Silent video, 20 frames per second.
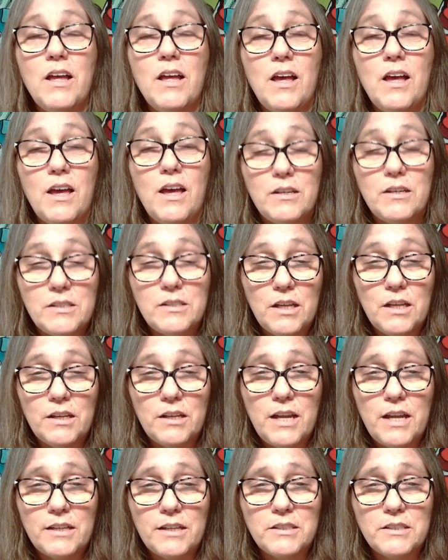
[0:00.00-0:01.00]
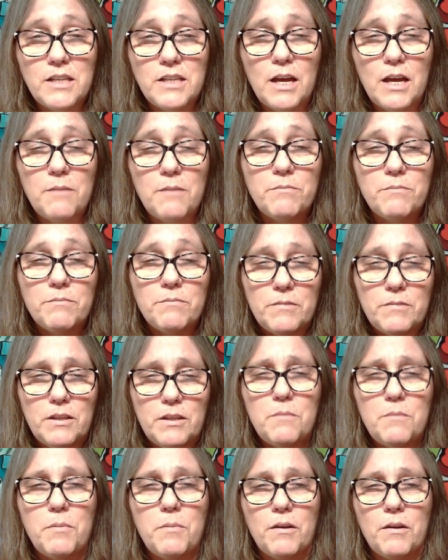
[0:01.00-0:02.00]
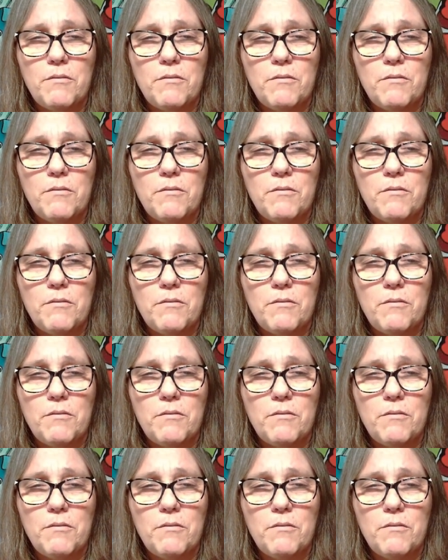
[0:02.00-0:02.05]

And until next time, keep on